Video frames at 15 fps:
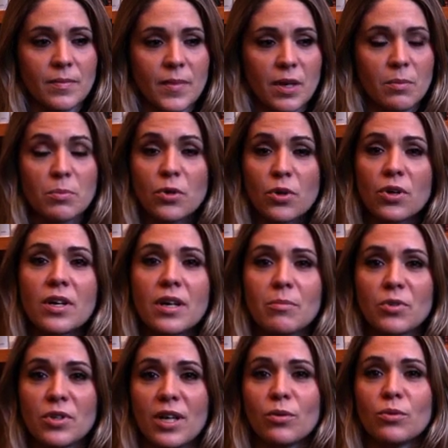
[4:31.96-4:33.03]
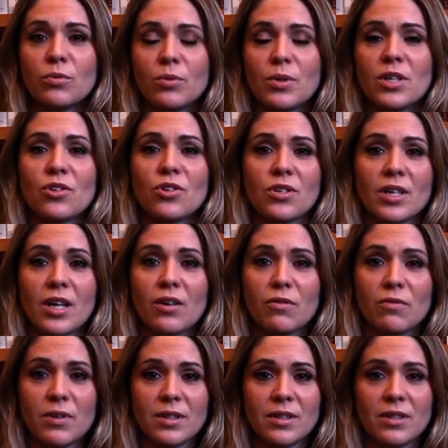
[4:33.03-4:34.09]
A program without which none
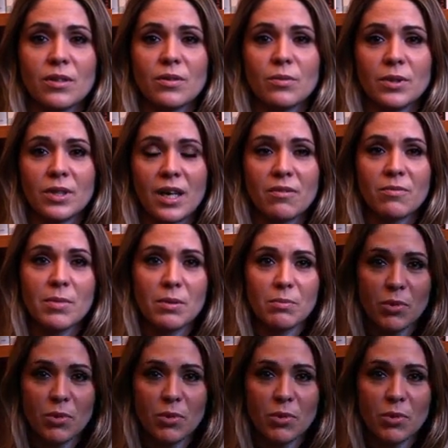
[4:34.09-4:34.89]
of it would have been